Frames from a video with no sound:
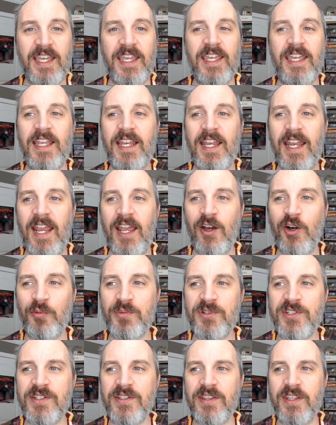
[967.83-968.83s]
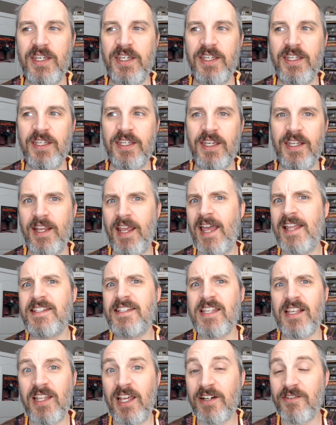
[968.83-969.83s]
It helps it
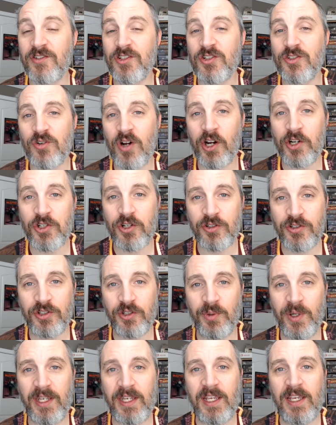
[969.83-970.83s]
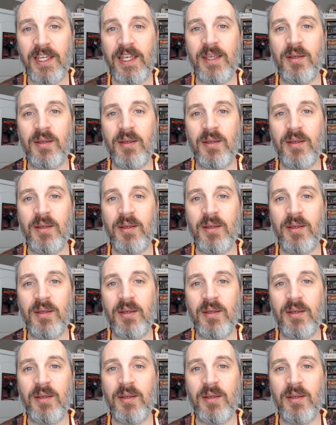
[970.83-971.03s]
adds a lot of structure to it,